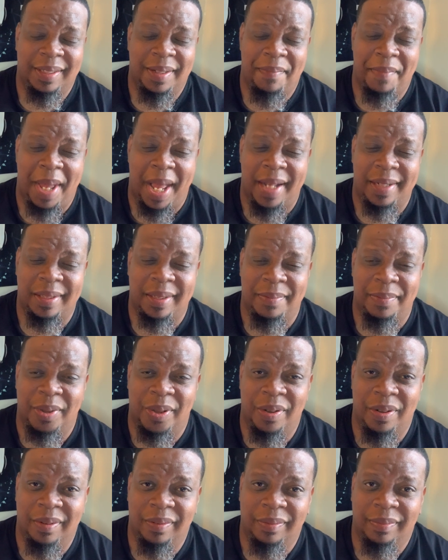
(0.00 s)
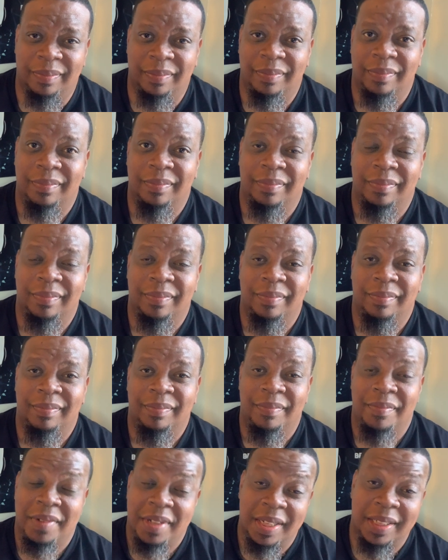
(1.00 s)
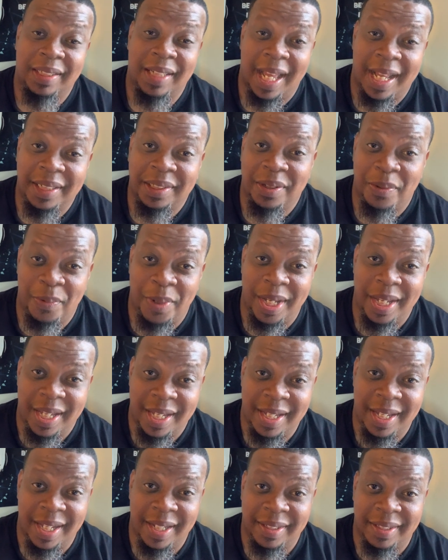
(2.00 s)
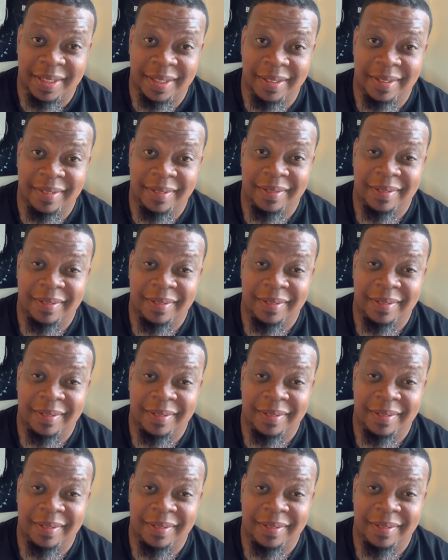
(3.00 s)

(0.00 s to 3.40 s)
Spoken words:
to basketball, because that's the way he gets it.